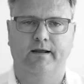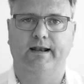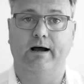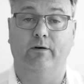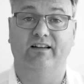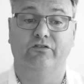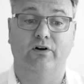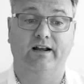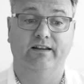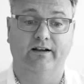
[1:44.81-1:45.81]
Now let's
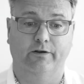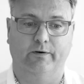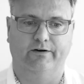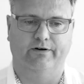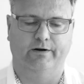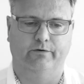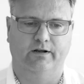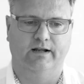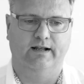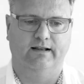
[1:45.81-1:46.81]
try the other way around.
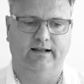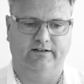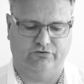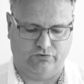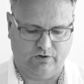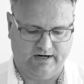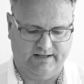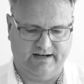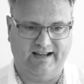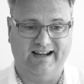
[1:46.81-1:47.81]
Let's try
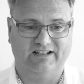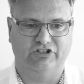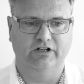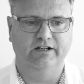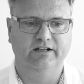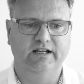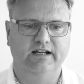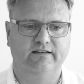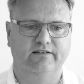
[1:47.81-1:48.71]
that I actually need